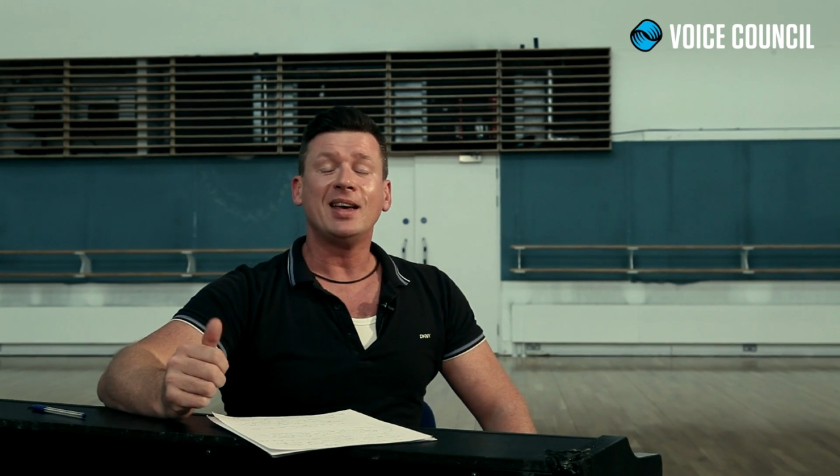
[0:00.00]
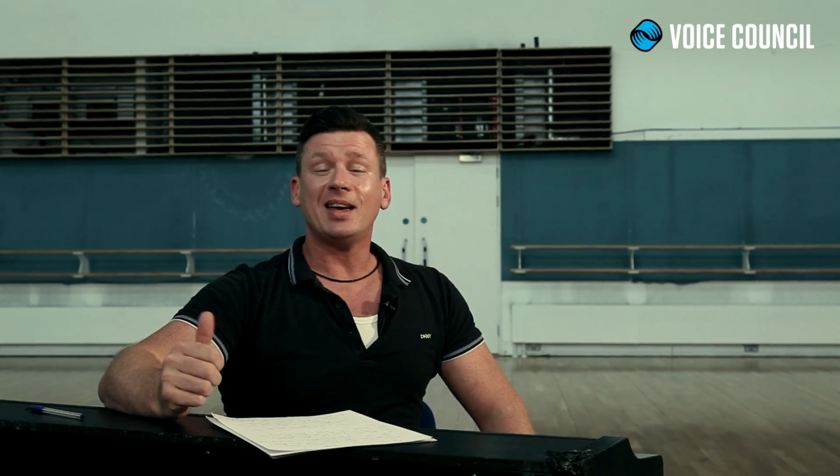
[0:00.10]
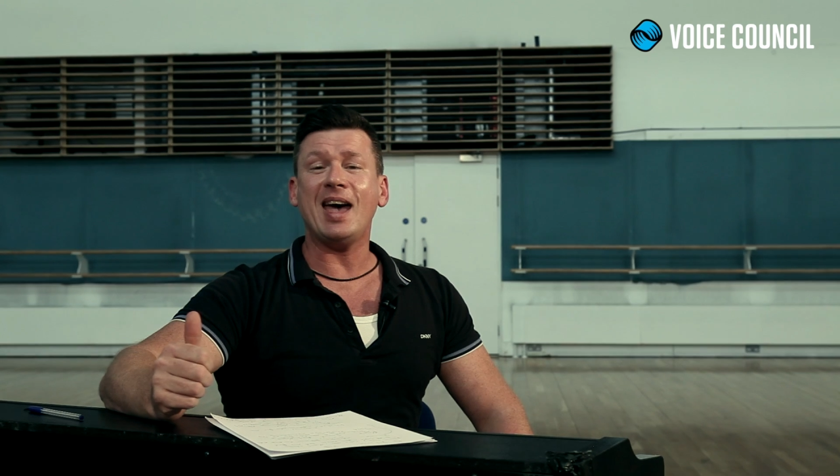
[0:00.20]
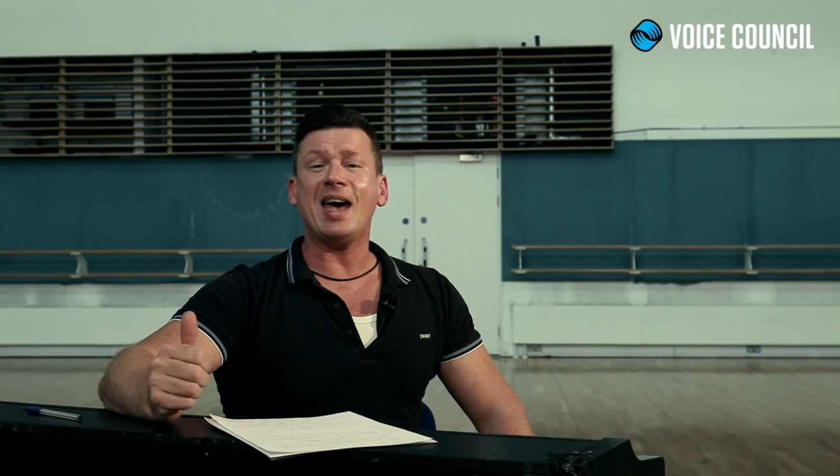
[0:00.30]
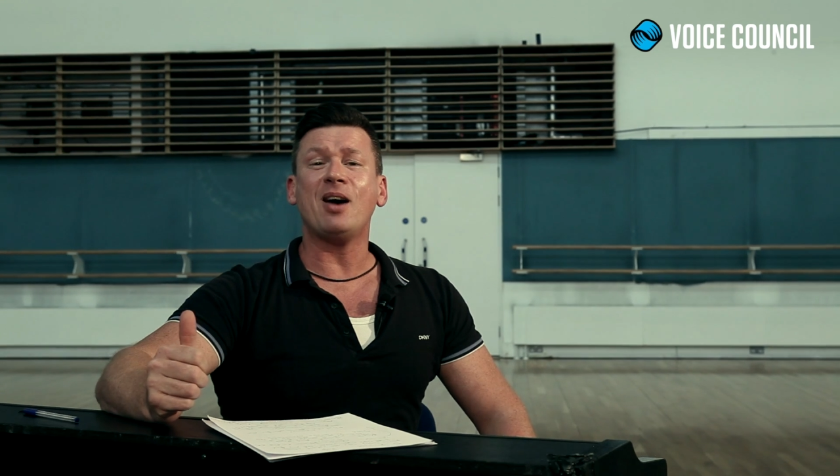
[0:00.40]

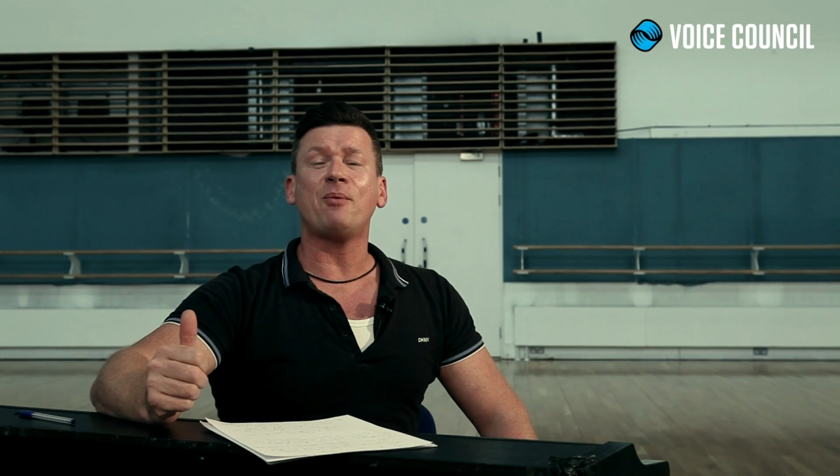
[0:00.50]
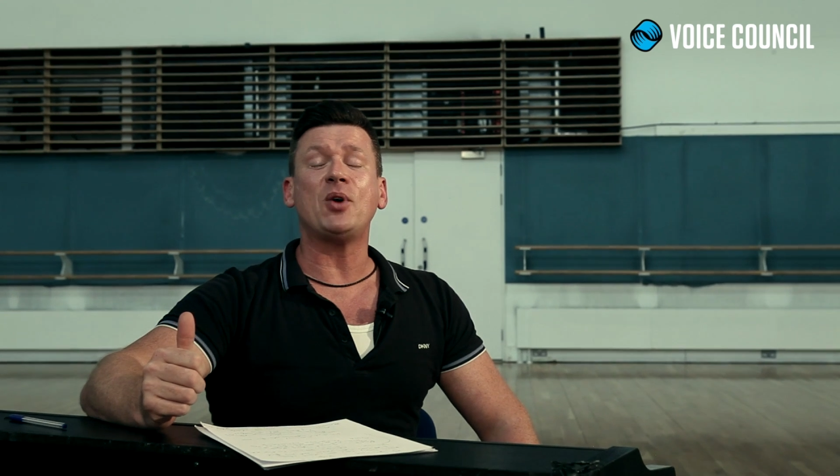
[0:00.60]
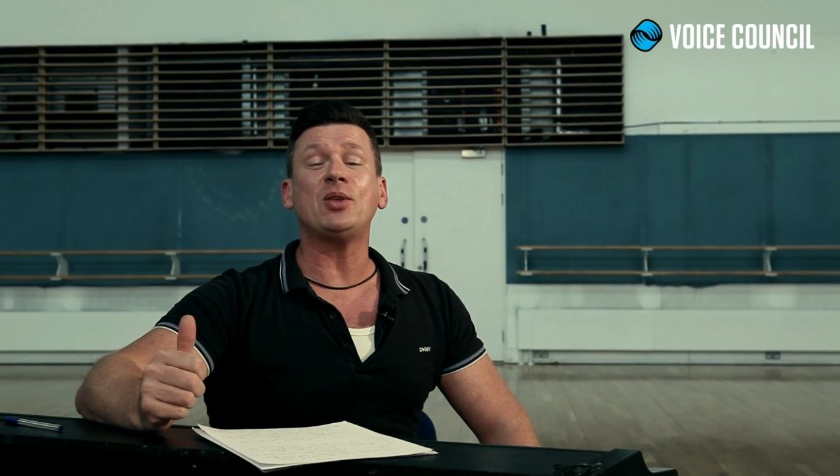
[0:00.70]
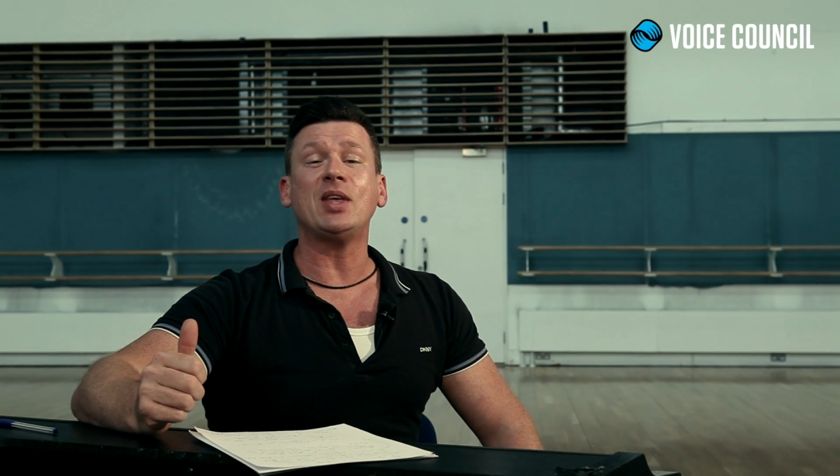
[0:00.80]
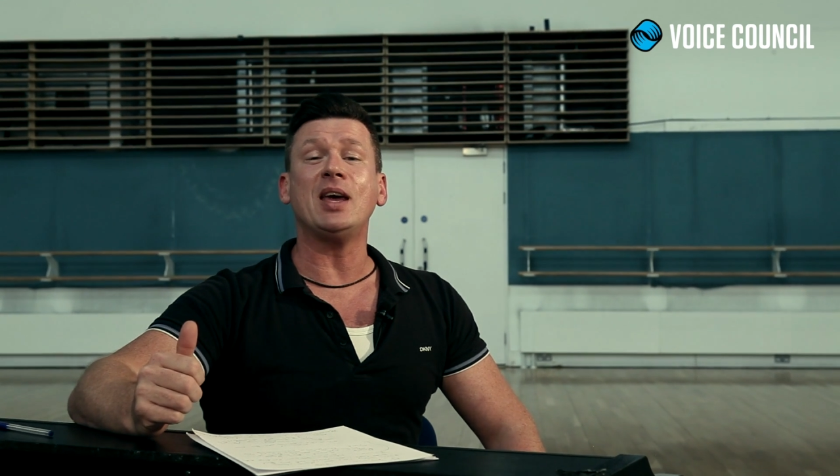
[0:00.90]

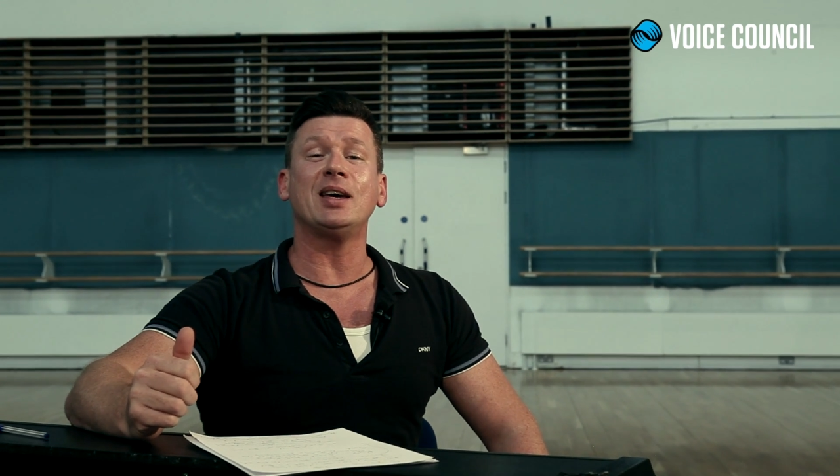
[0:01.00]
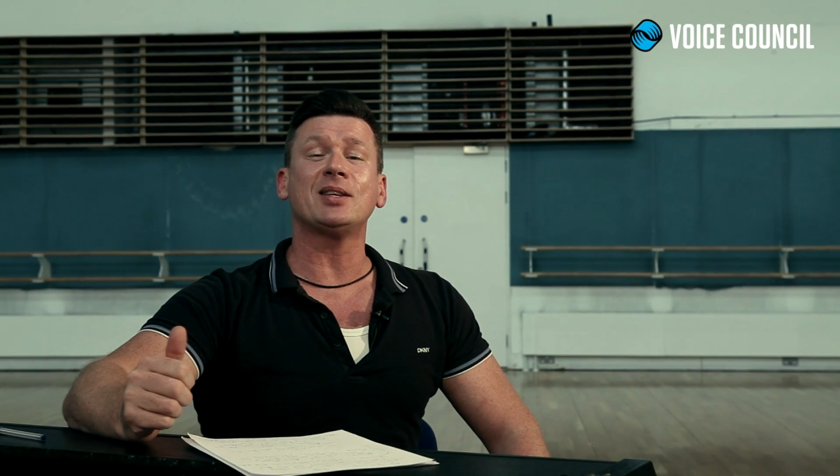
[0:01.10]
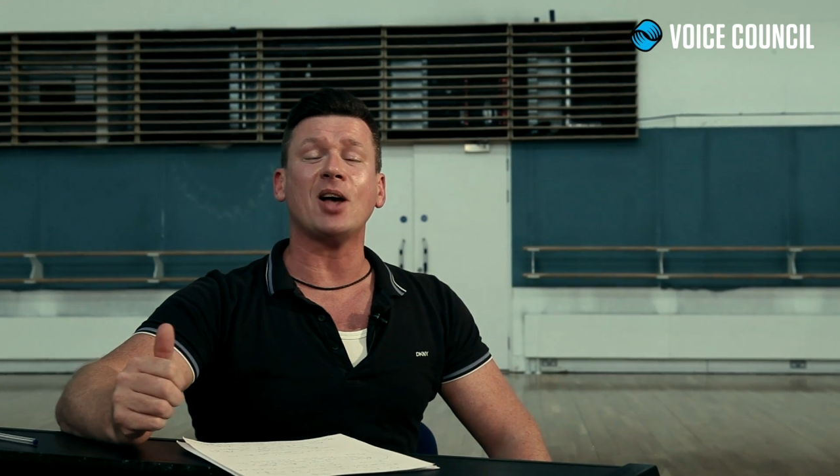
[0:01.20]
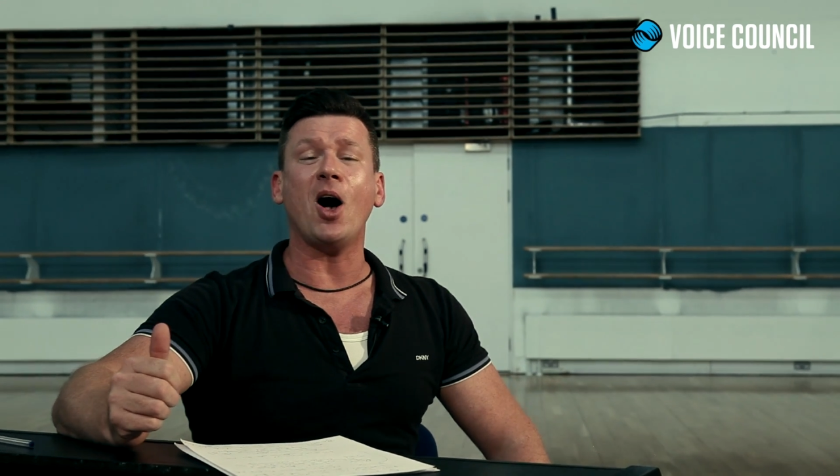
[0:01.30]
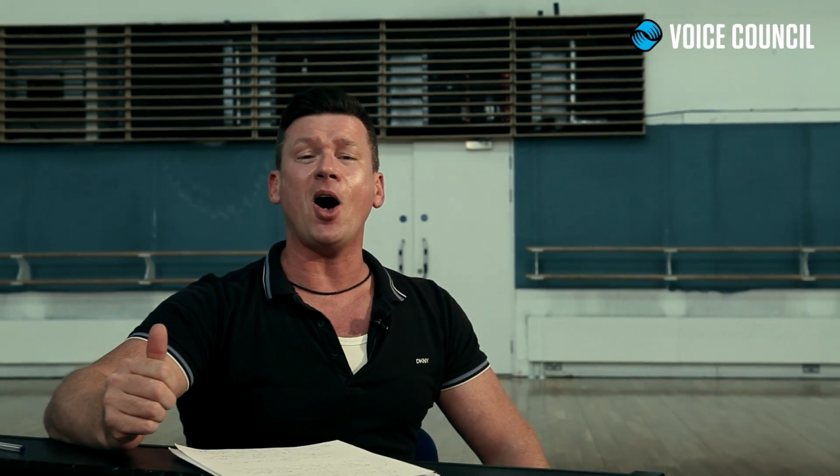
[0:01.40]
everything
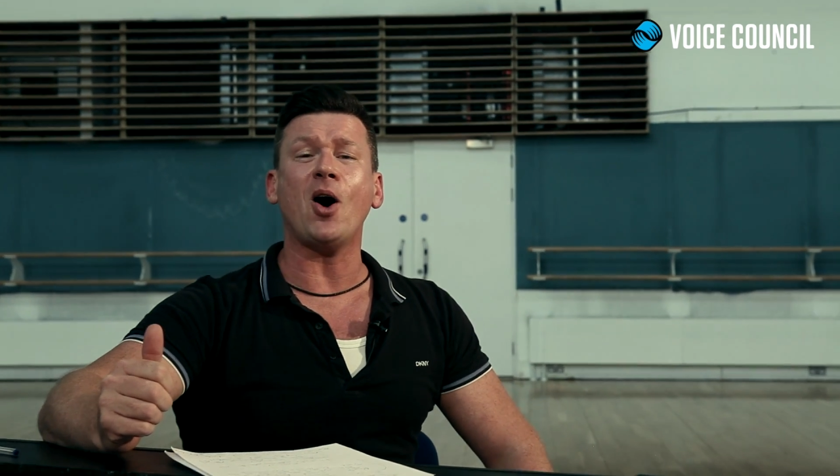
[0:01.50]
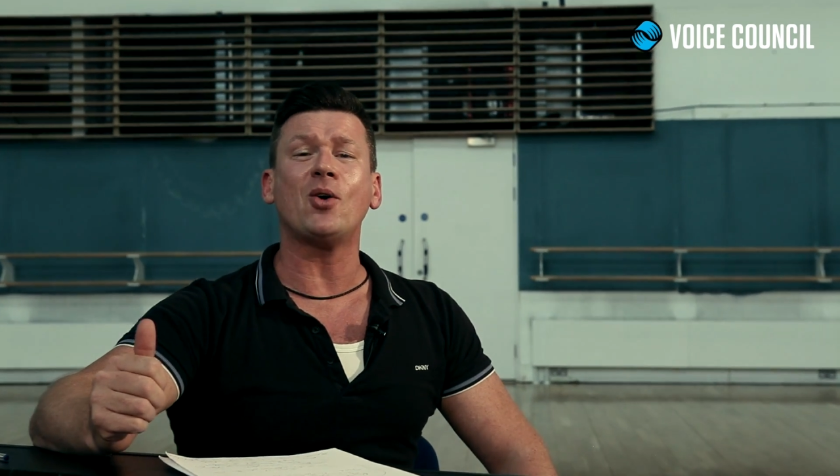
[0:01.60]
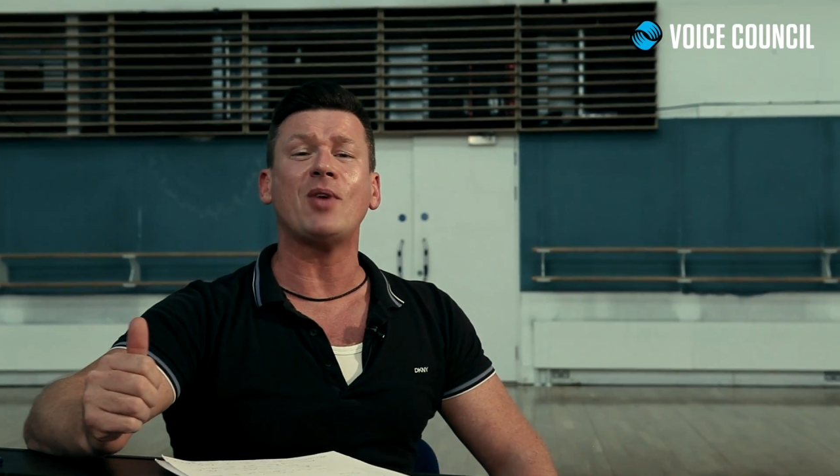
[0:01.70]
is all